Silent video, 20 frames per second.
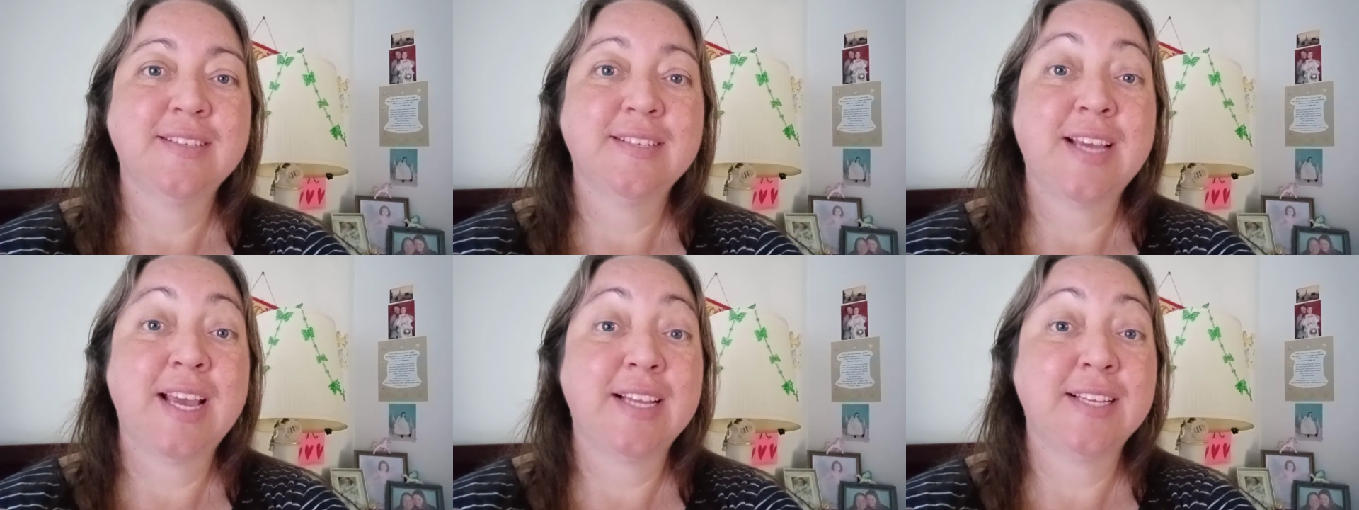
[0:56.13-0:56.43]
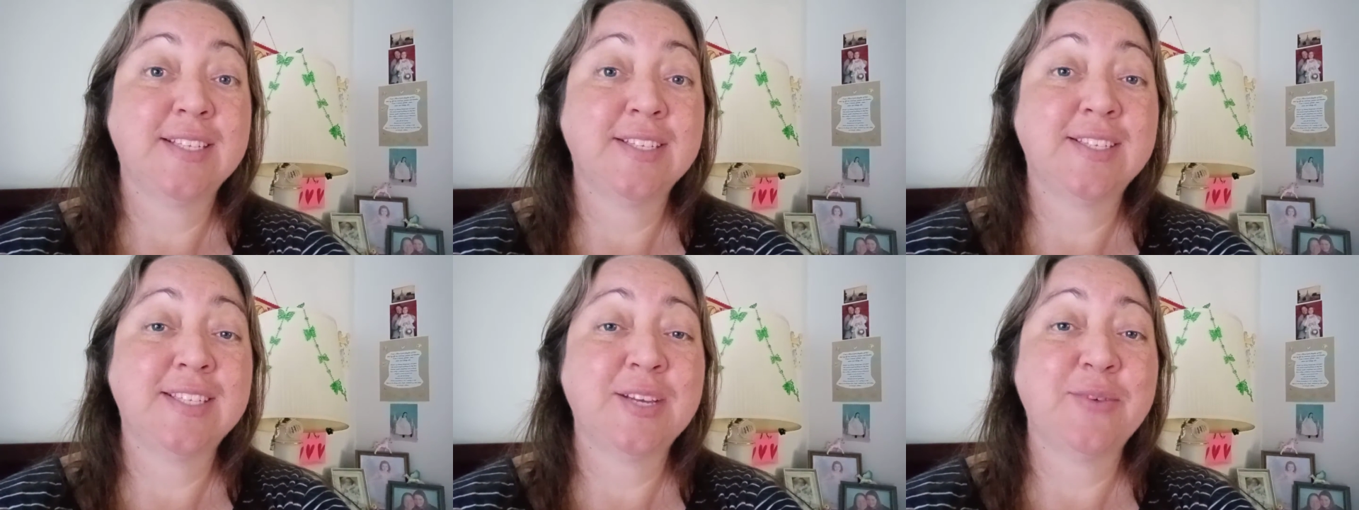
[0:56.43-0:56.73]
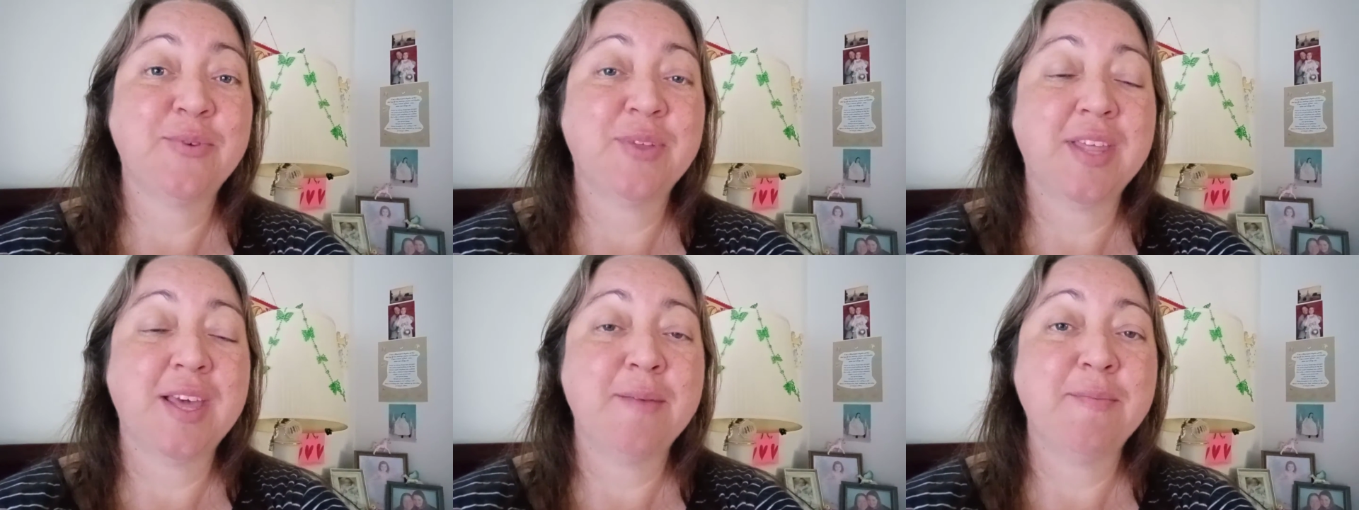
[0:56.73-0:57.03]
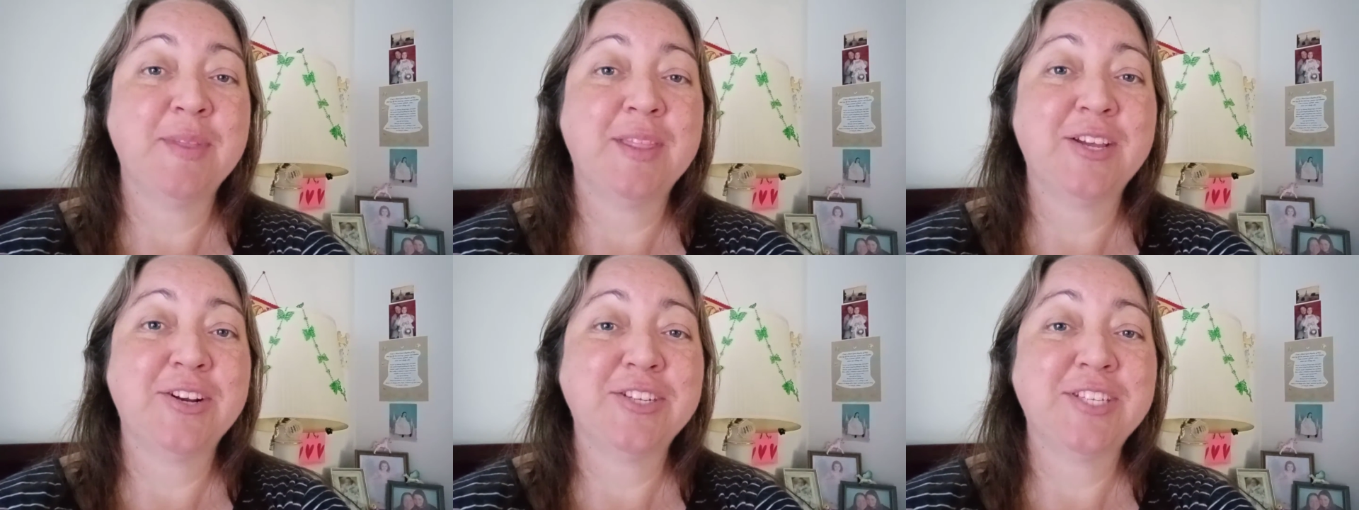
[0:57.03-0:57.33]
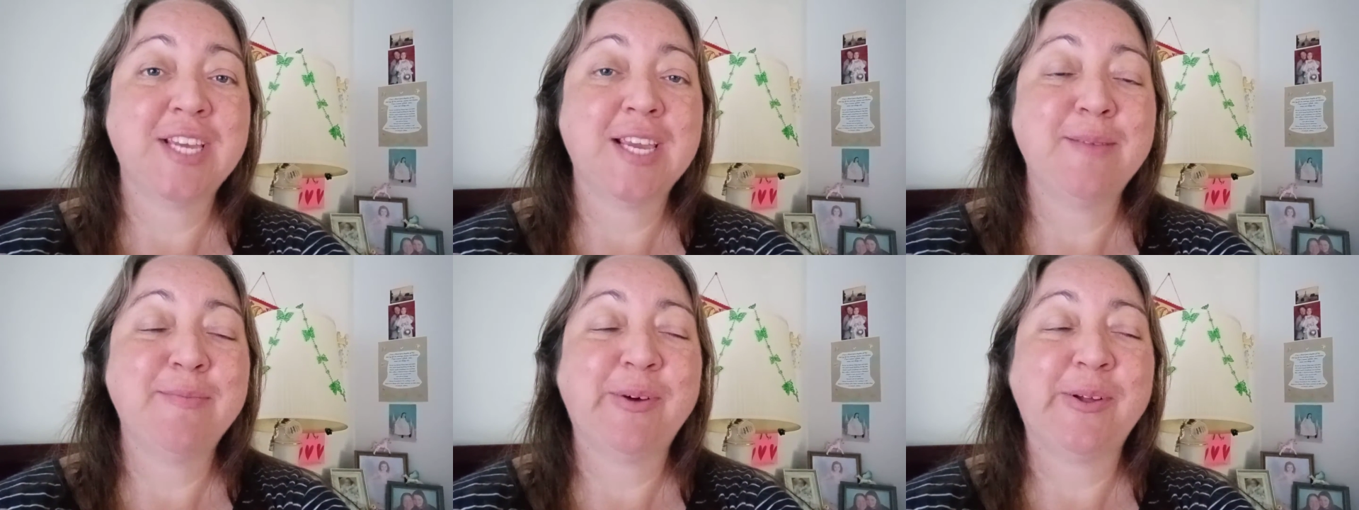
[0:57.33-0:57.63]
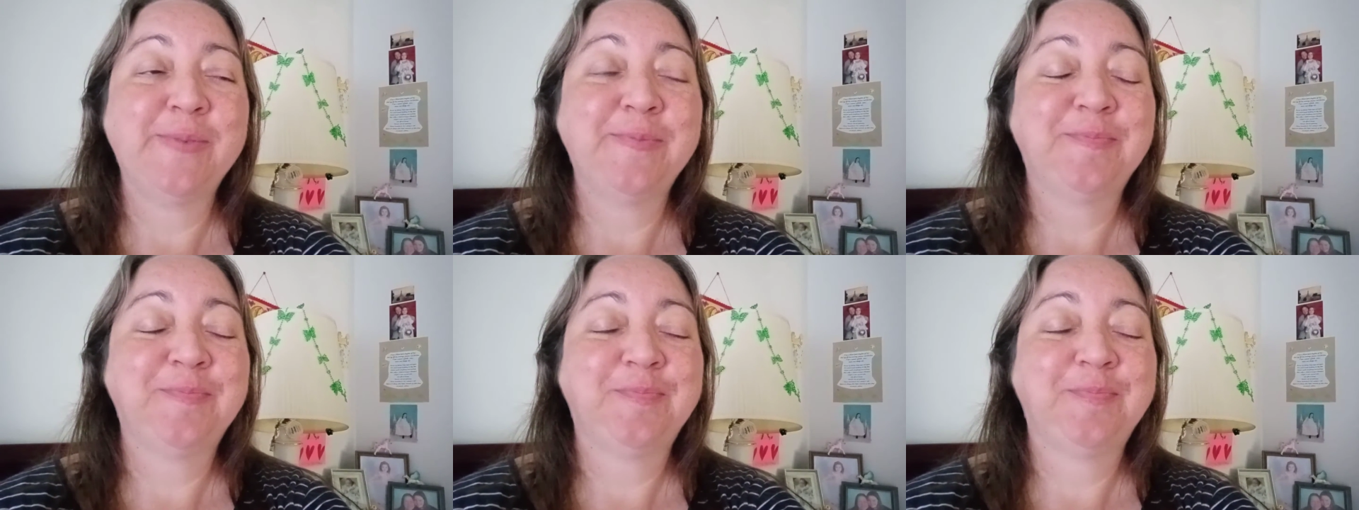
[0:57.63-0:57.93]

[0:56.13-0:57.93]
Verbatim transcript: uh, to sit with them at their table.